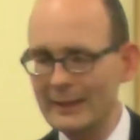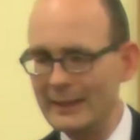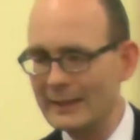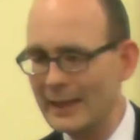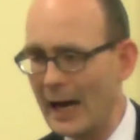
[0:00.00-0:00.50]

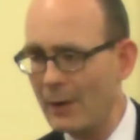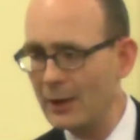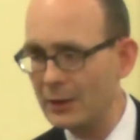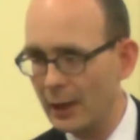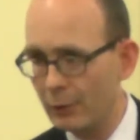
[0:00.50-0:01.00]
He
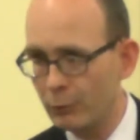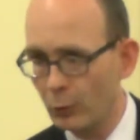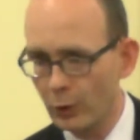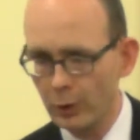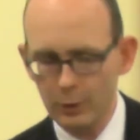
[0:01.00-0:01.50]
carried,
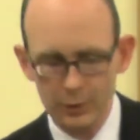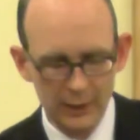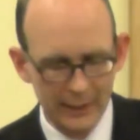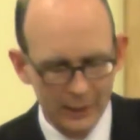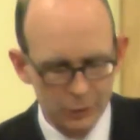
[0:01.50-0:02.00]
therefore,
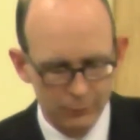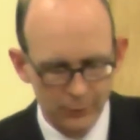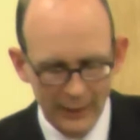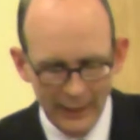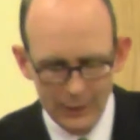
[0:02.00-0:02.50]
the gates
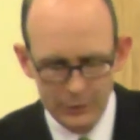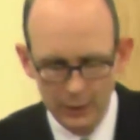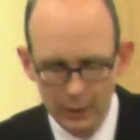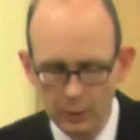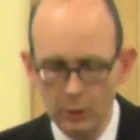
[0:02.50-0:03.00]
of
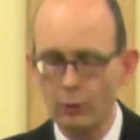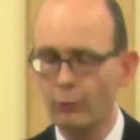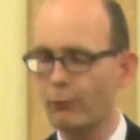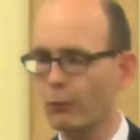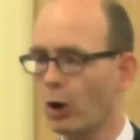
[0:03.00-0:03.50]
Gaza
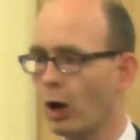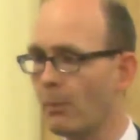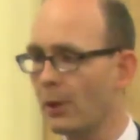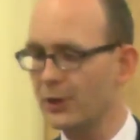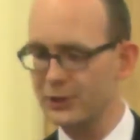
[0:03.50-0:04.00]

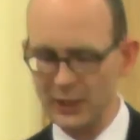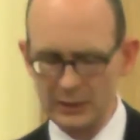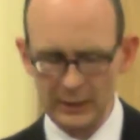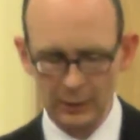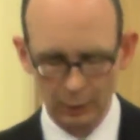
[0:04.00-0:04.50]
from the
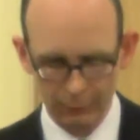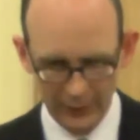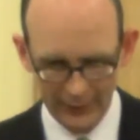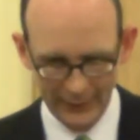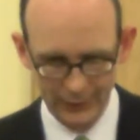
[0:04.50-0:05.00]
city of
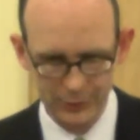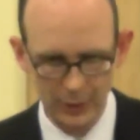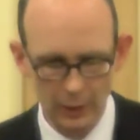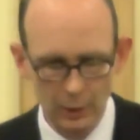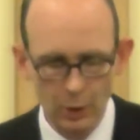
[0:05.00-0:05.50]

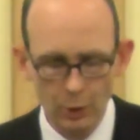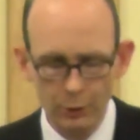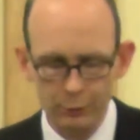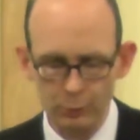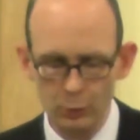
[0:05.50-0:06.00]
Gaza
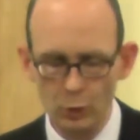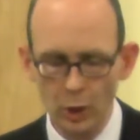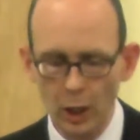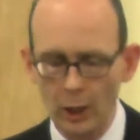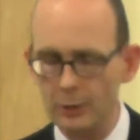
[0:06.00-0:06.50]

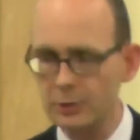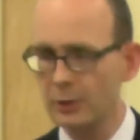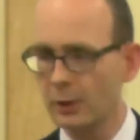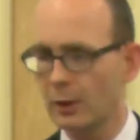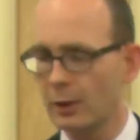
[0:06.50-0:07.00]
throughout
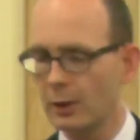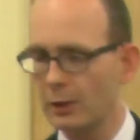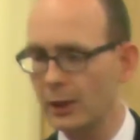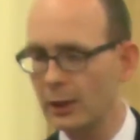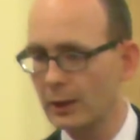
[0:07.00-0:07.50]

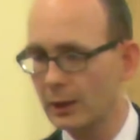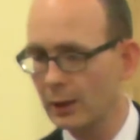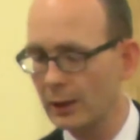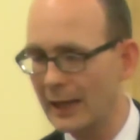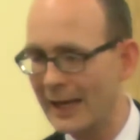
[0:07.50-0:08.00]
the
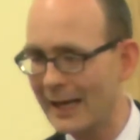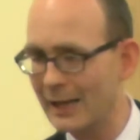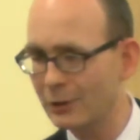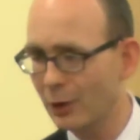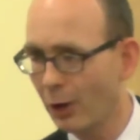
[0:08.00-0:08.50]

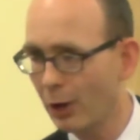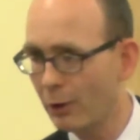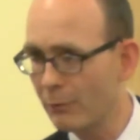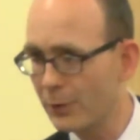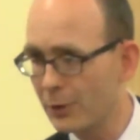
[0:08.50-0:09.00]
land
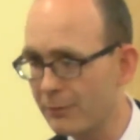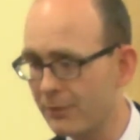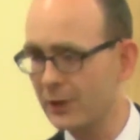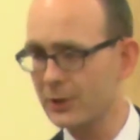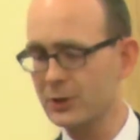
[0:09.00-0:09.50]
of the
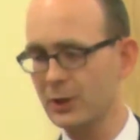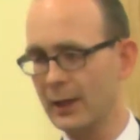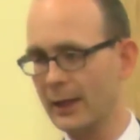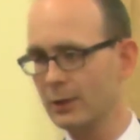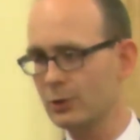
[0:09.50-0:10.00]

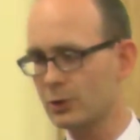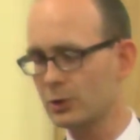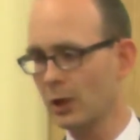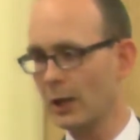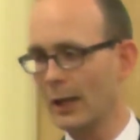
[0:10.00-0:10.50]
Philistines,